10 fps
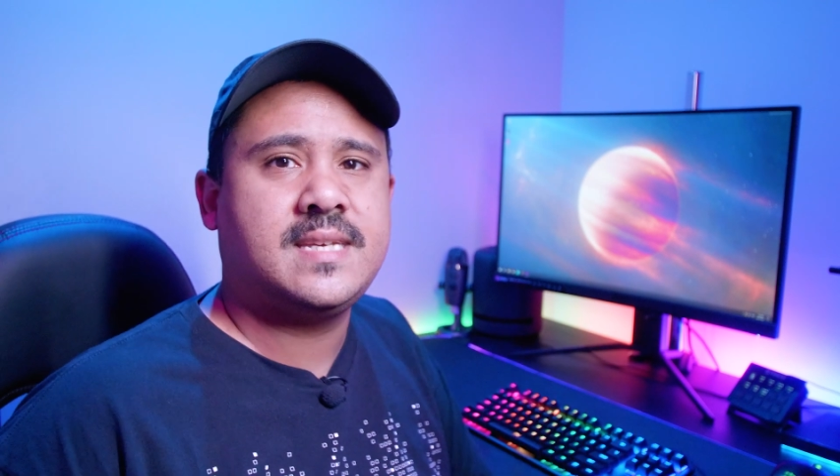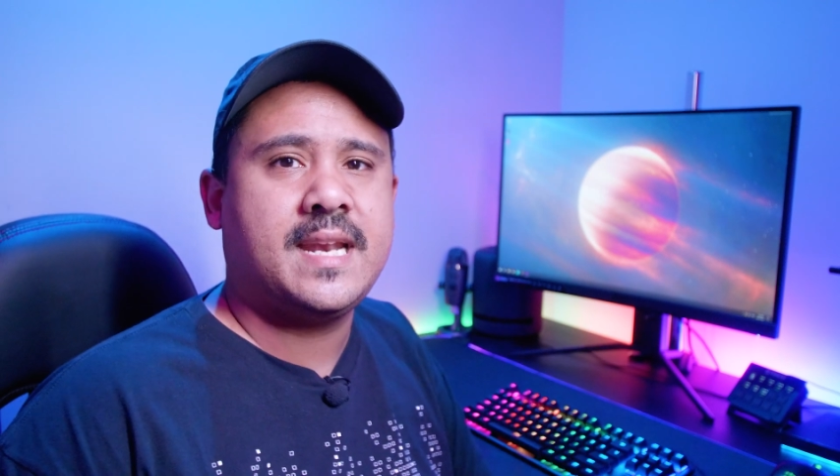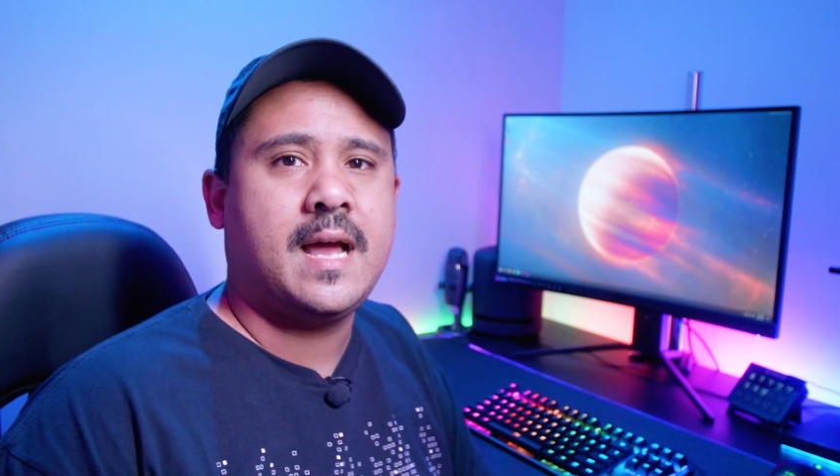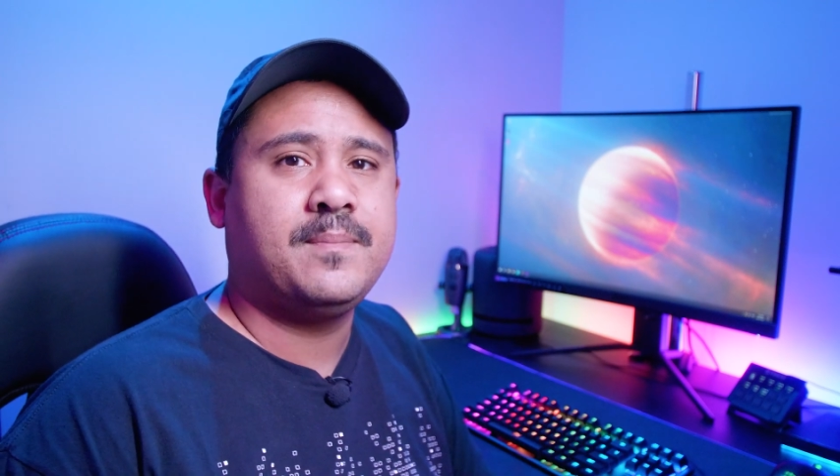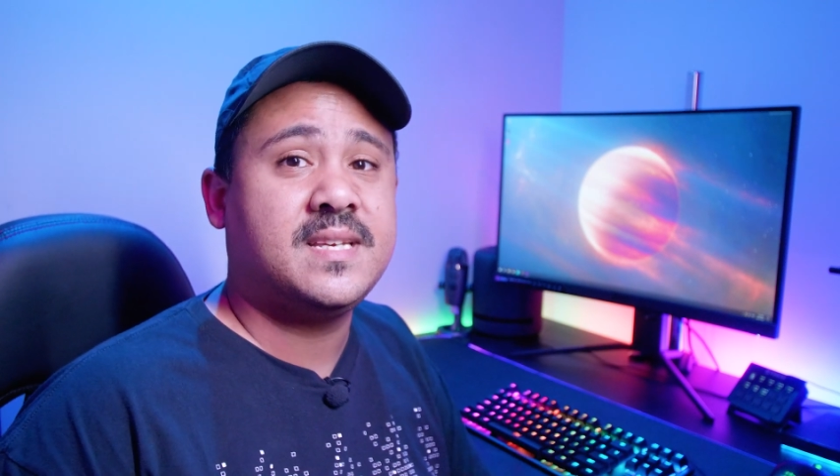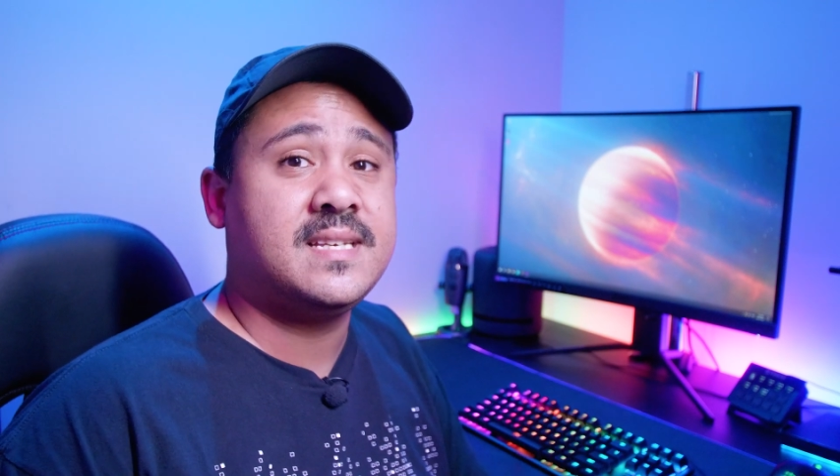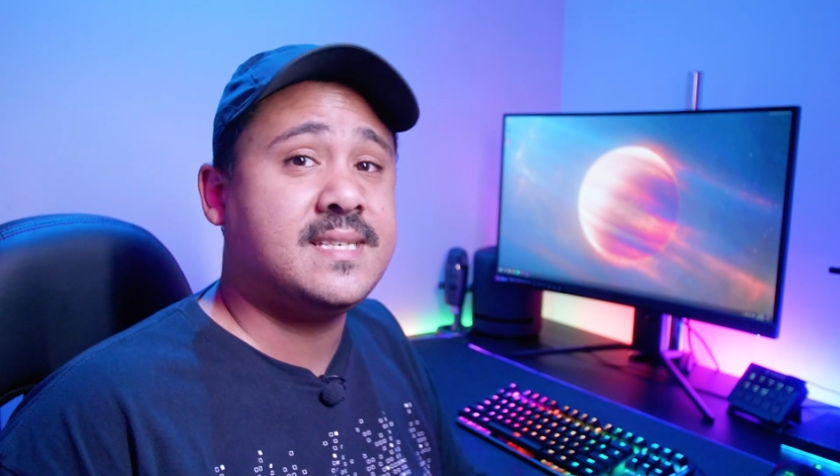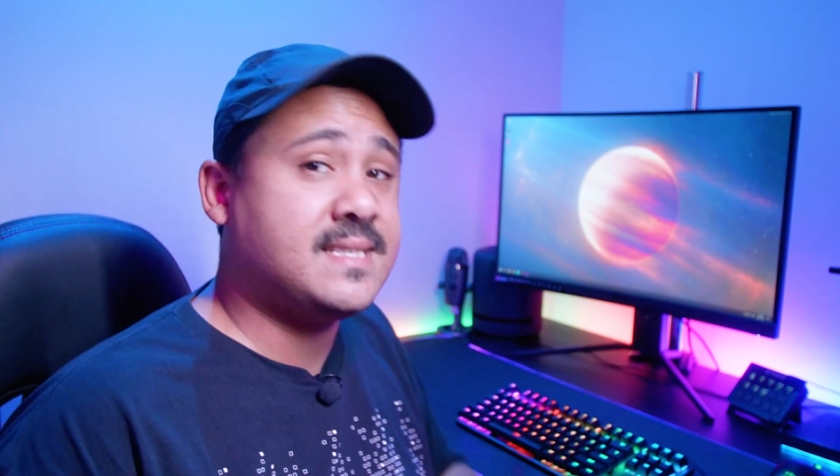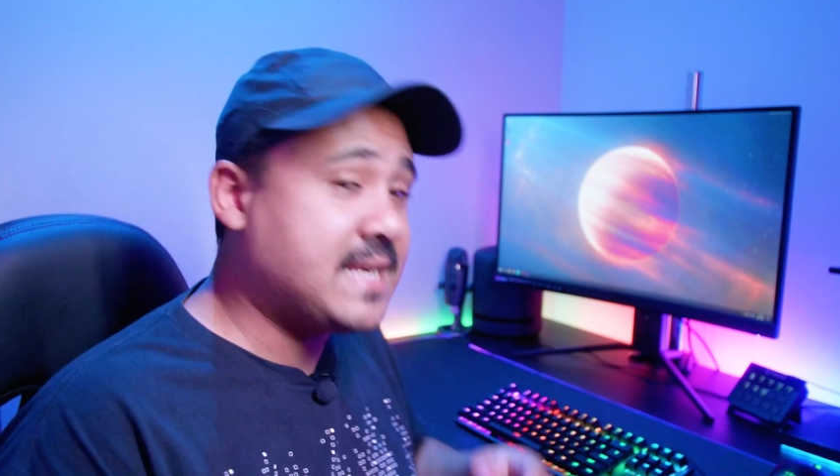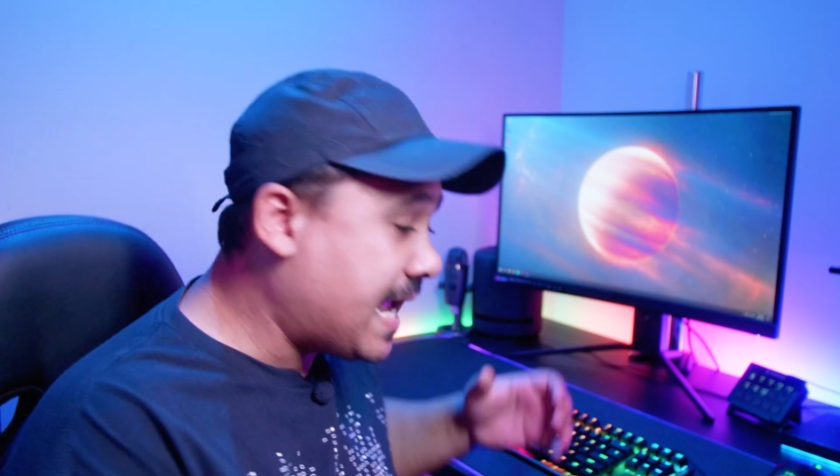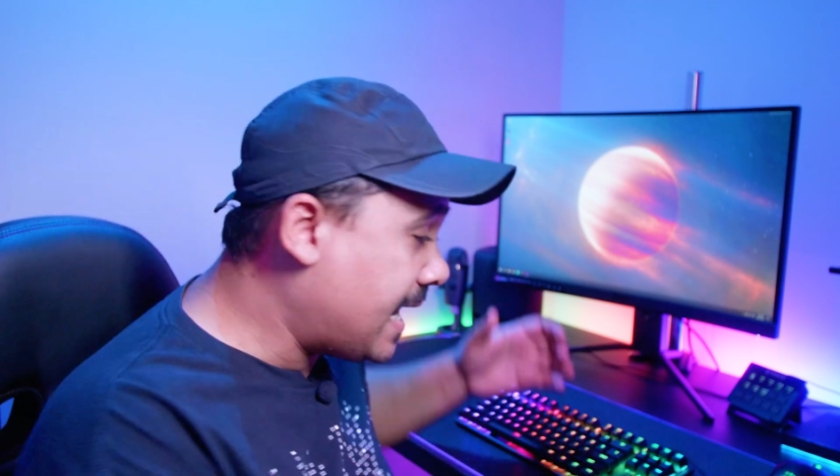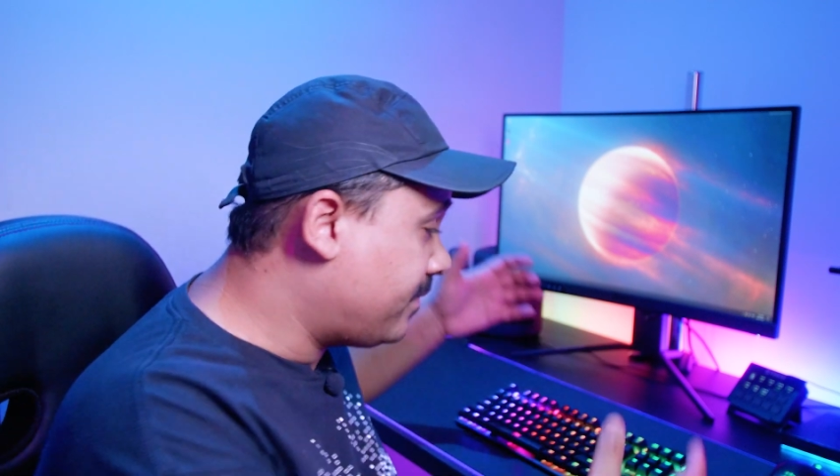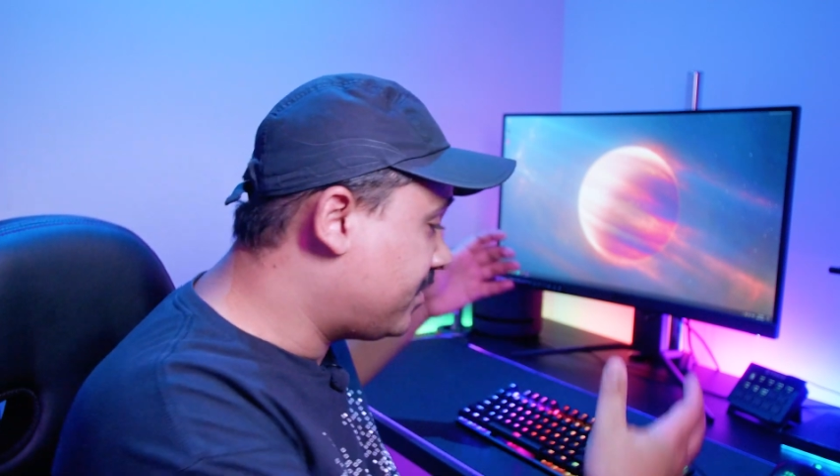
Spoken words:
setup to save